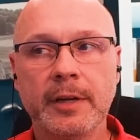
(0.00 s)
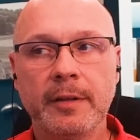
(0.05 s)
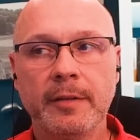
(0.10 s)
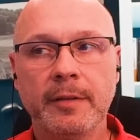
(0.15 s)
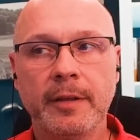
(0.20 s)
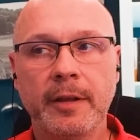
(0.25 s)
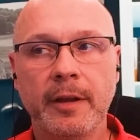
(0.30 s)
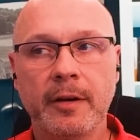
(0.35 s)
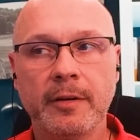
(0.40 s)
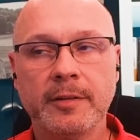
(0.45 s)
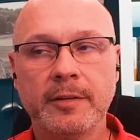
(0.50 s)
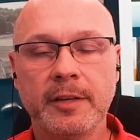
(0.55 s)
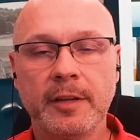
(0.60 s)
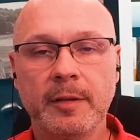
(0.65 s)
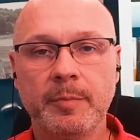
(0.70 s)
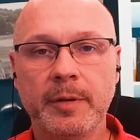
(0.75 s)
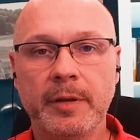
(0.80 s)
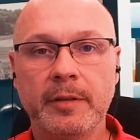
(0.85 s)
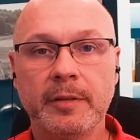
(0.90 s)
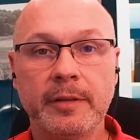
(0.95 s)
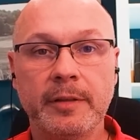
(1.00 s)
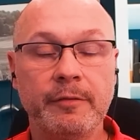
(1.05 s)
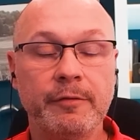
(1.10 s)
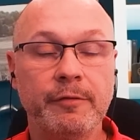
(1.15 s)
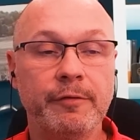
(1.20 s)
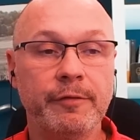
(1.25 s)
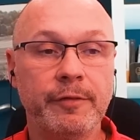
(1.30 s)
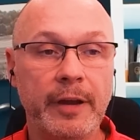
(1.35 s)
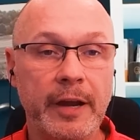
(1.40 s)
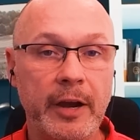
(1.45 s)
They are typically
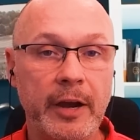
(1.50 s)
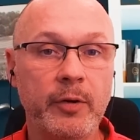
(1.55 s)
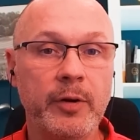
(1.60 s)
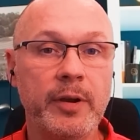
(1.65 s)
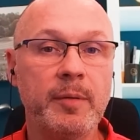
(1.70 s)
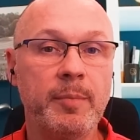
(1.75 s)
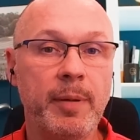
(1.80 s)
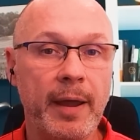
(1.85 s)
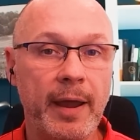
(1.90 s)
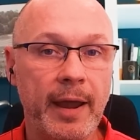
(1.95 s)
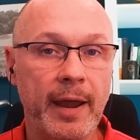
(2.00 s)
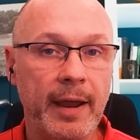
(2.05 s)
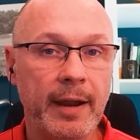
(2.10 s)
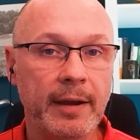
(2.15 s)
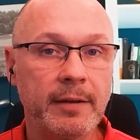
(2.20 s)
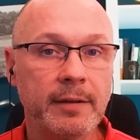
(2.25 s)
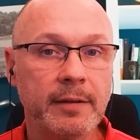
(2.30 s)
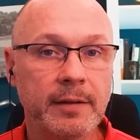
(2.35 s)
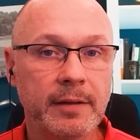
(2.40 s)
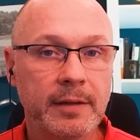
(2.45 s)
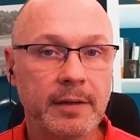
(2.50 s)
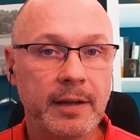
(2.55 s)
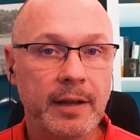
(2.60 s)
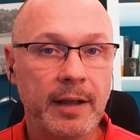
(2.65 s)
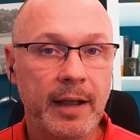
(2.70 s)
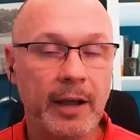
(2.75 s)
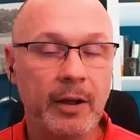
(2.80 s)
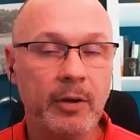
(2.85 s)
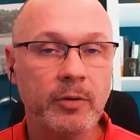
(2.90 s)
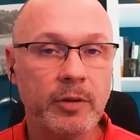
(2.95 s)
very bad
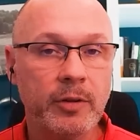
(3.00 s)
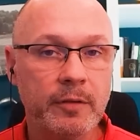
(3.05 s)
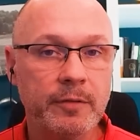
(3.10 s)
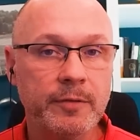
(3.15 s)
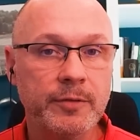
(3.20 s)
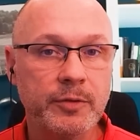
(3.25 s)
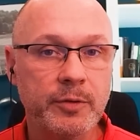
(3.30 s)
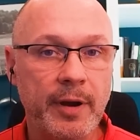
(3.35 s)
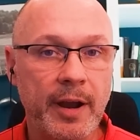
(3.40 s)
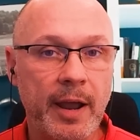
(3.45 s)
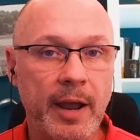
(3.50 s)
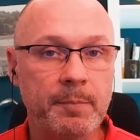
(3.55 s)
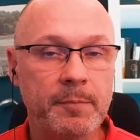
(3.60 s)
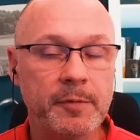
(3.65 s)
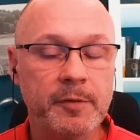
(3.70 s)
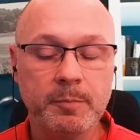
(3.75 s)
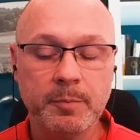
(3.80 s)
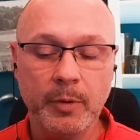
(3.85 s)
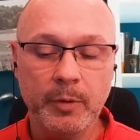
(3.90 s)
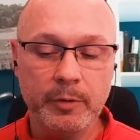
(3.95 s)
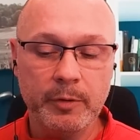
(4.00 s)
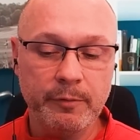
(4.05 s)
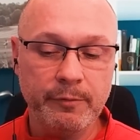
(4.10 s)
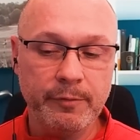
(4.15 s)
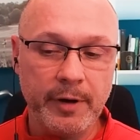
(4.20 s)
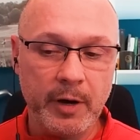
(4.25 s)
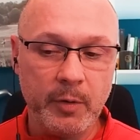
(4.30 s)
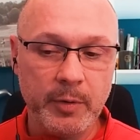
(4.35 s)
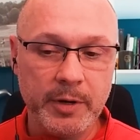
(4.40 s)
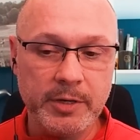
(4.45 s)
out of traps, both
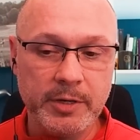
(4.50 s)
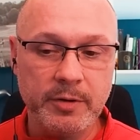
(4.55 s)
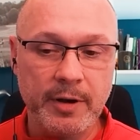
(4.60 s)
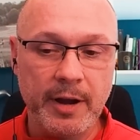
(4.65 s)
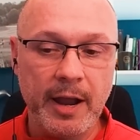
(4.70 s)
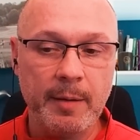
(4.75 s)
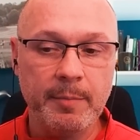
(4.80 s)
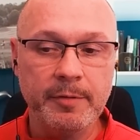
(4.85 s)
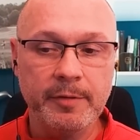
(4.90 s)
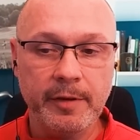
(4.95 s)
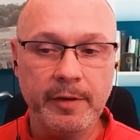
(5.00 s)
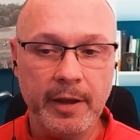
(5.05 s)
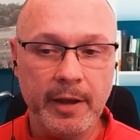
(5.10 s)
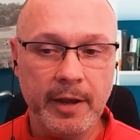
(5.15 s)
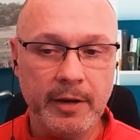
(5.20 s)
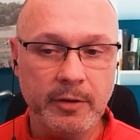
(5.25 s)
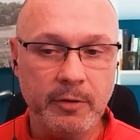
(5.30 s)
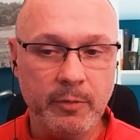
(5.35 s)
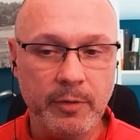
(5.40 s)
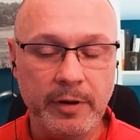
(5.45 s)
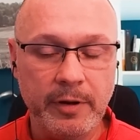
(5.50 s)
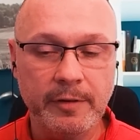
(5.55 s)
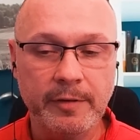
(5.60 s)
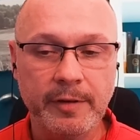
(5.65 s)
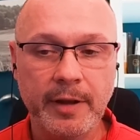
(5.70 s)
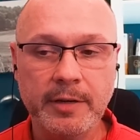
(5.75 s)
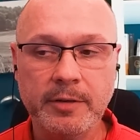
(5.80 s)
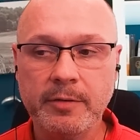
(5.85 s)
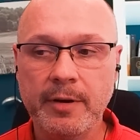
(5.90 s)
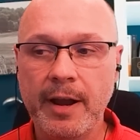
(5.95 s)
fairway traps and
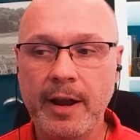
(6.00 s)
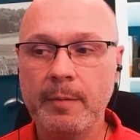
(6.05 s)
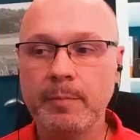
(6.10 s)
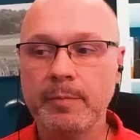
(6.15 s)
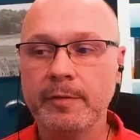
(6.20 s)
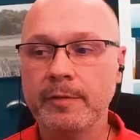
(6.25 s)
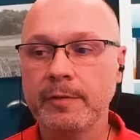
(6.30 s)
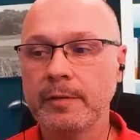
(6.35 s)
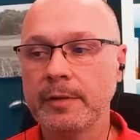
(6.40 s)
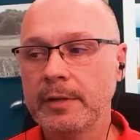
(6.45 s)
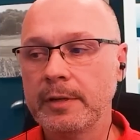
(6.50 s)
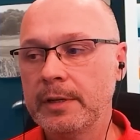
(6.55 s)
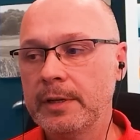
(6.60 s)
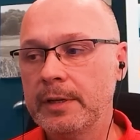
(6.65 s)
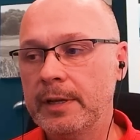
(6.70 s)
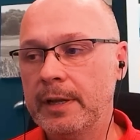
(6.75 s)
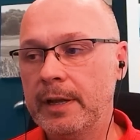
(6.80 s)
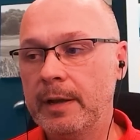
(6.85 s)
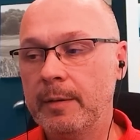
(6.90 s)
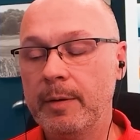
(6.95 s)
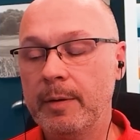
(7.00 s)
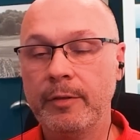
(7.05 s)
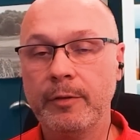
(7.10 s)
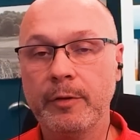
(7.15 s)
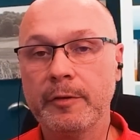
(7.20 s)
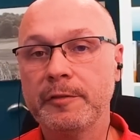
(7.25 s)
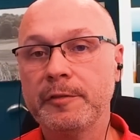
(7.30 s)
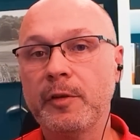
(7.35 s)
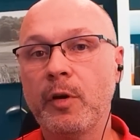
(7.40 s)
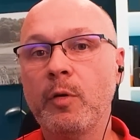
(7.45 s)
greenside traps. And
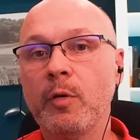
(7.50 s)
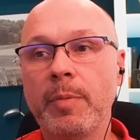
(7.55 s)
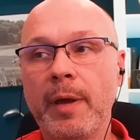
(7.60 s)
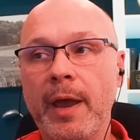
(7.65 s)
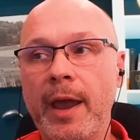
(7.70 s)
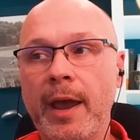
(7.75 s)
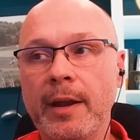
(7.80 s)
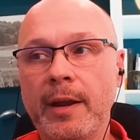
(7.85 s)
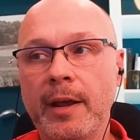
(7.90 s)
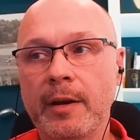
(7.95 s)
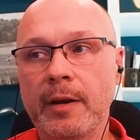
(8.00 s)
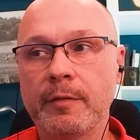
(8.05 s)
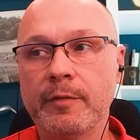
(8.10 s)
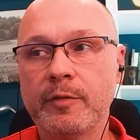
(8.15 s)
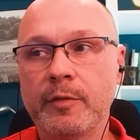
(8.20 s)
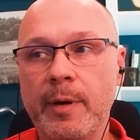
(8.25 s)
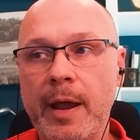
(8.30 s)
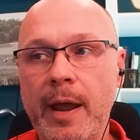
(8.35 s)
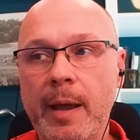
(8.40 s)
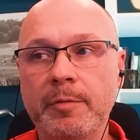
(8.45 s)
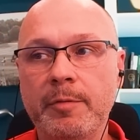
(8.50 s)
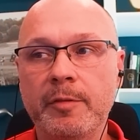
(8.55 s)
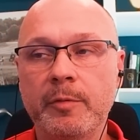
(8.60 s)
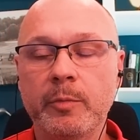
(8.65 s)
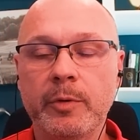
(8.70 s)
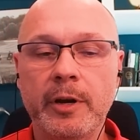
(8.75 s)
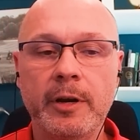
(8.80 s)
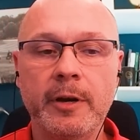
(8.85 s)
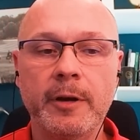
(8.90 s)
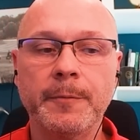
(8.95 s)
they're so bad out of traps
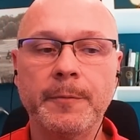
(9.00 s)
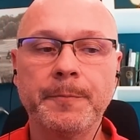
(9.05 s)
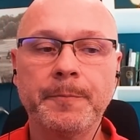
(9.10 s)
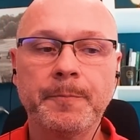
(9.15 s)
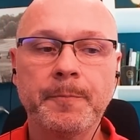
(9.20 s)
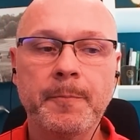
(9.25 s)
where